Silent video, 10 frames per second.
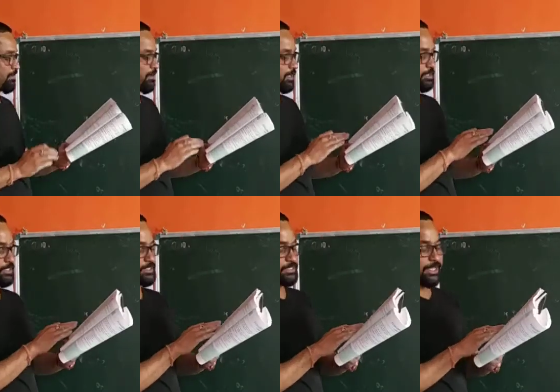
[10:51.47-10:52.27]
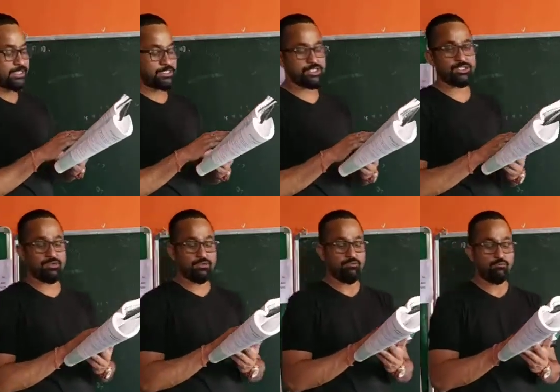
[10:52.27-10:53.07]
a distance
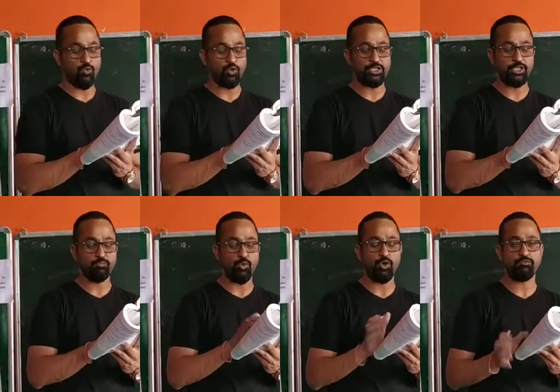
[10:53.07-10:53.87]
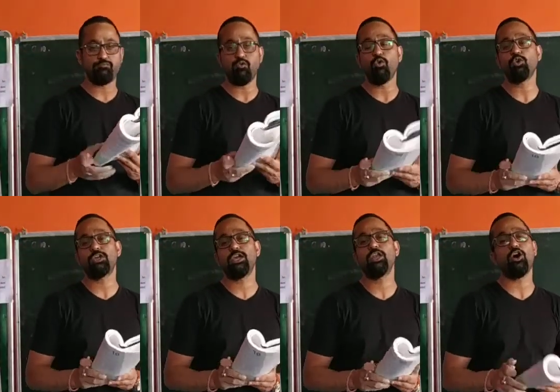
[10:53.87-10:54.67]
14.4
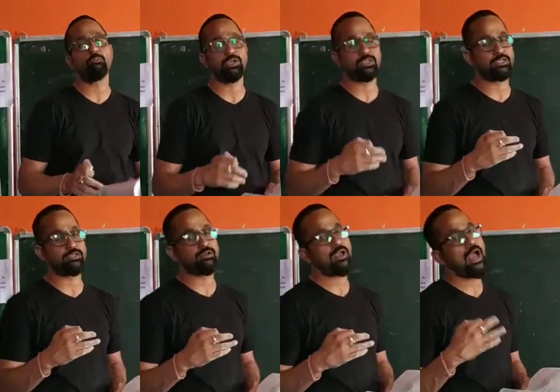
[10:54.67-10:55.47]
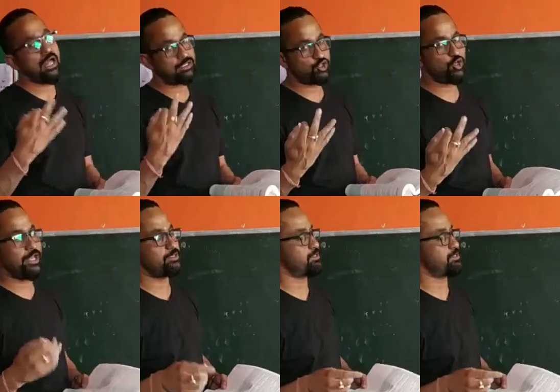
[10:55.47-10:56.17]
kilometer, I'll change